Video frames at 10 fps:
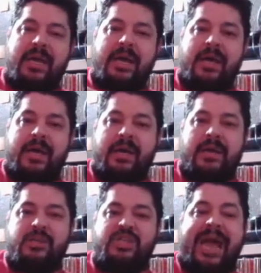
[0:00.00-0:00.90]

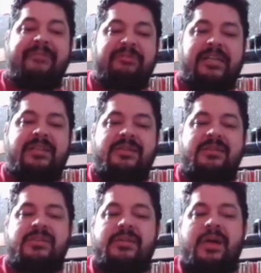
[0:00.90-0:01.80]

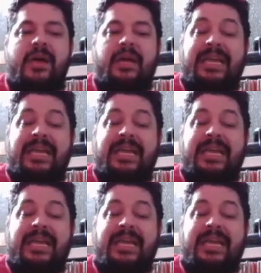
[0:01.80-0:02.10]
Javelin's